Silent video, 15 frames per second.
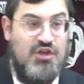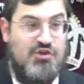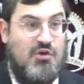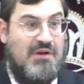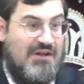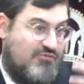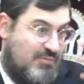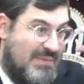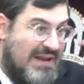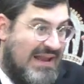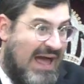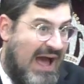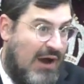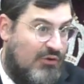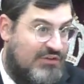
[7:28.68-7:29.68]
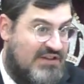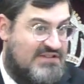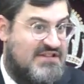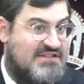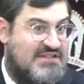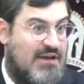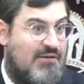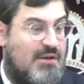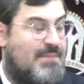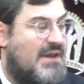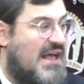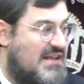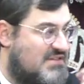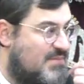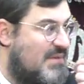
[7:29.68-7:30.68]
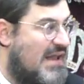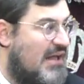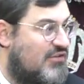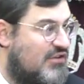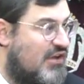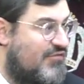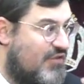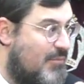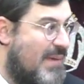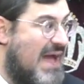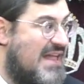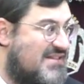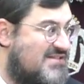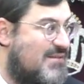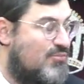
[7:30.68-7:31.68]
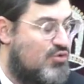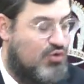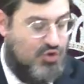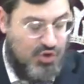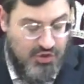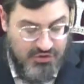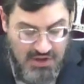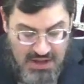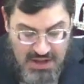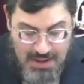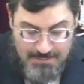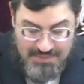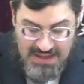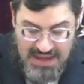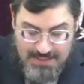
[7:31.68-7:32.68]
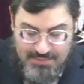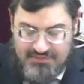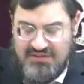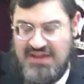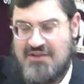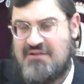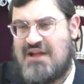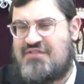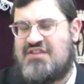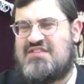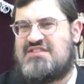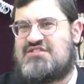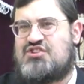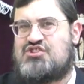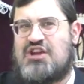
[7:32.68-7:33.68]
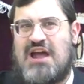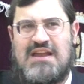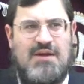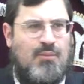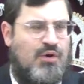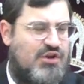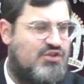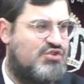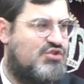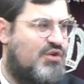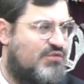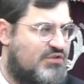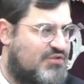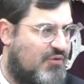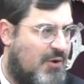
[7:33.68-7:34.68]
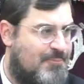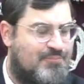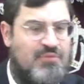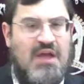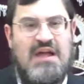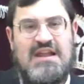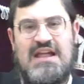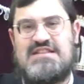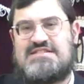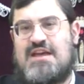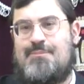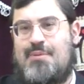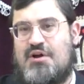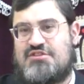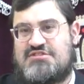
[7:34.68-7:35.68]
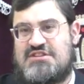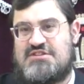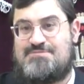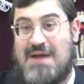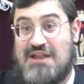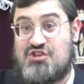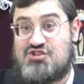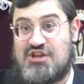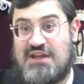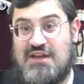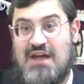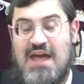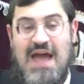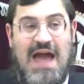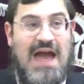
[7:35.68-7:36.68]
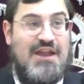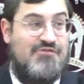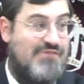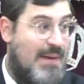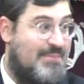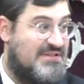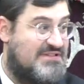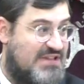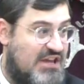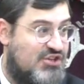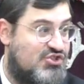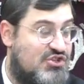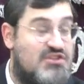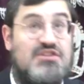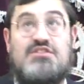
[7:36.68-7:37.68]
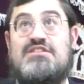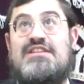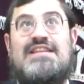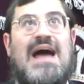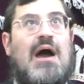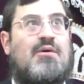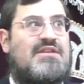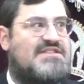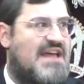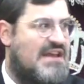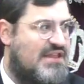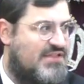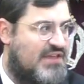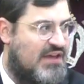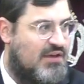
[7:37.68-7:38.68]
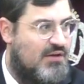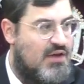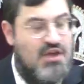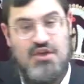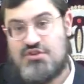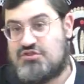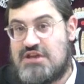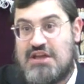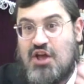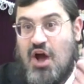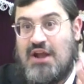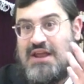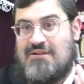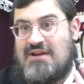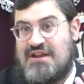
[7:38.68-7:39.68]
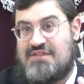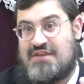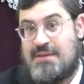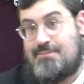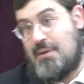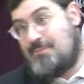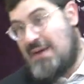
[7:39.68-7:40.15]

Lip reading: You don't have to be loud necessarily, but it has to be loud enough that by etzem you could be able to hear it. I think there's a shayla in one of the shuvas for him. Let's say a person is benching at a Rebbe's tish. It's loud as anything. So he can't hear anything, but